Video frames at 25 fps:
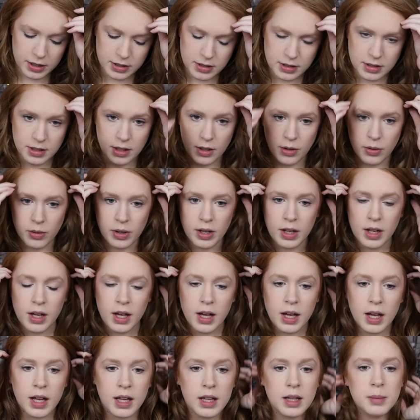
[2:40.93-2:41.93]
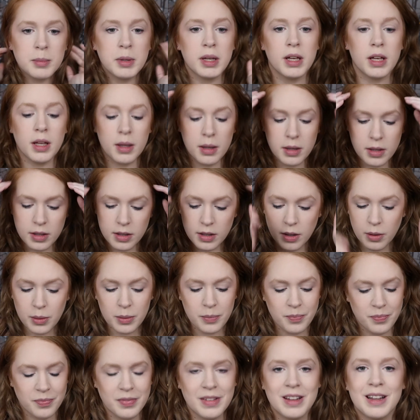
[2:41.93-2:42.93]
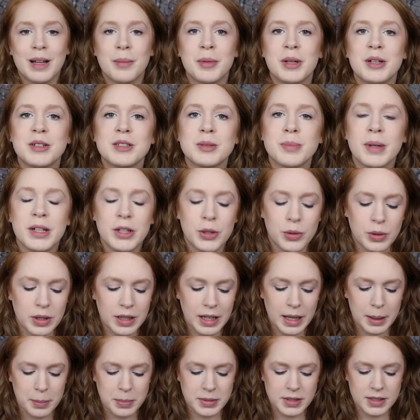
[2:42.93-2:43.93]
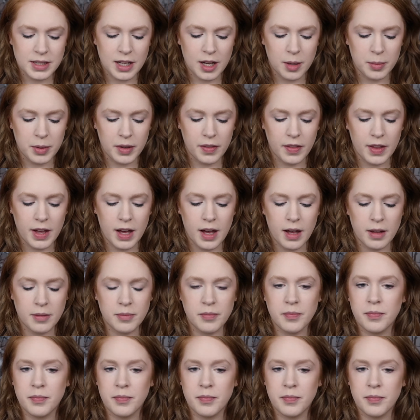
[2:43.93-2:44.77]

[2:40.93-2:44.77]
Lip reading: So let me use my new clips. How about that?